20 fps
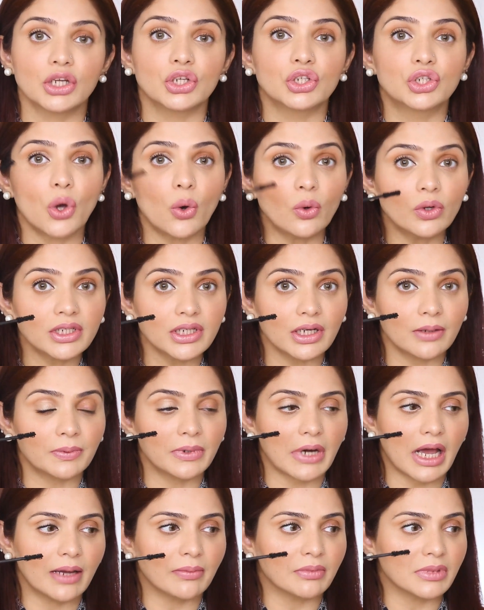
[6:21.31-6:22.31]
Don't
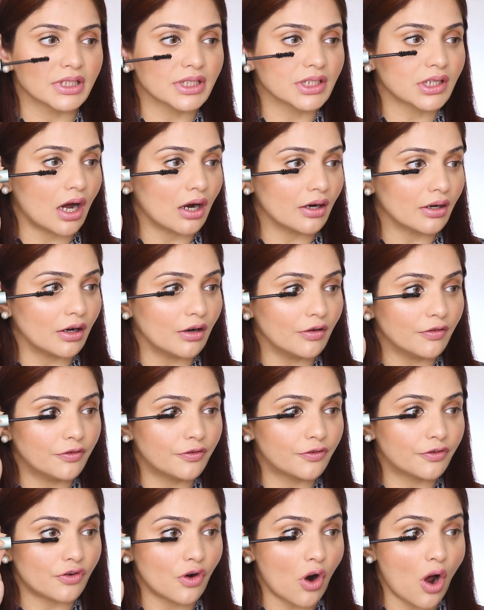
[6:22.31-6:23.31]
apply mascara
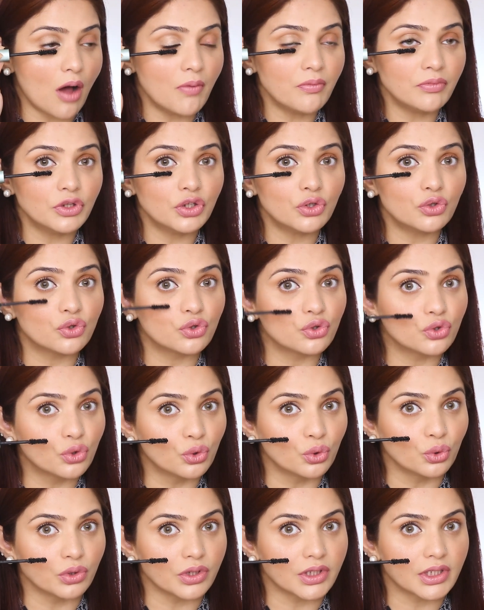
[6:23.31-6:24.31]
from the
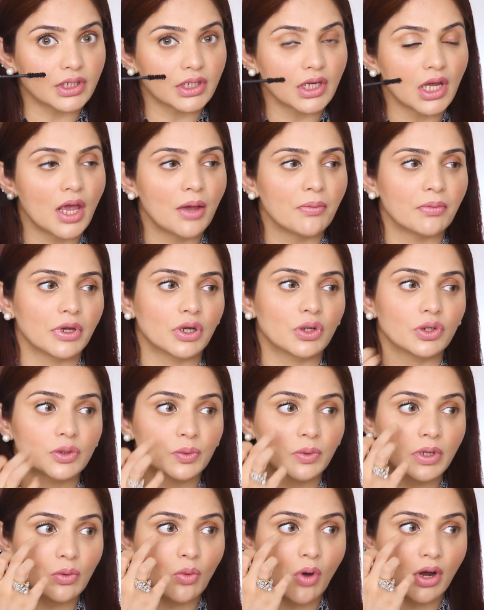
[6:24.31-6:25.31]
roots because
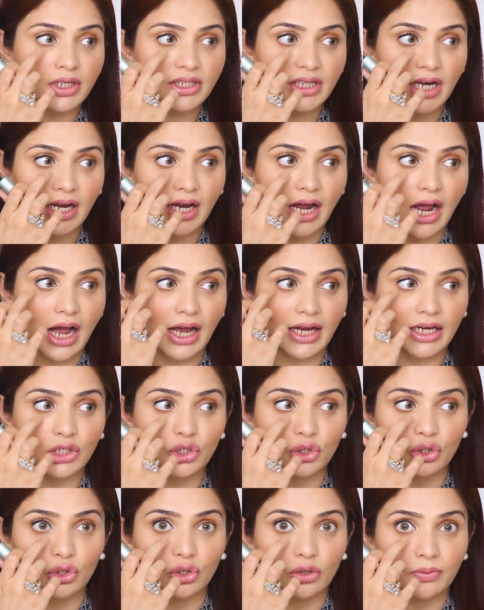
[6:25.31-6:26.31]
we want our eye
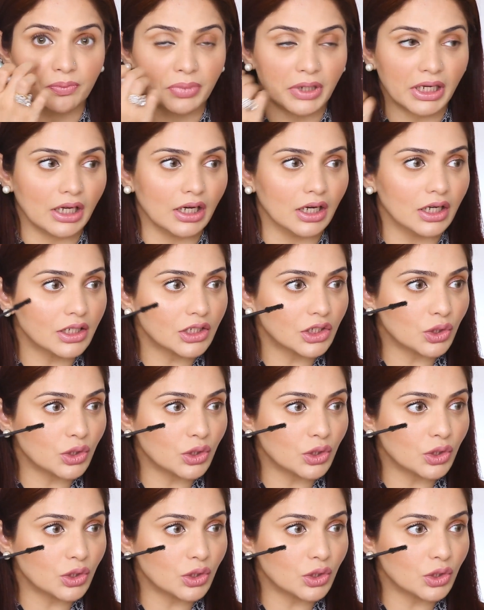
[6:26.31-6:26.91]
to look bigger.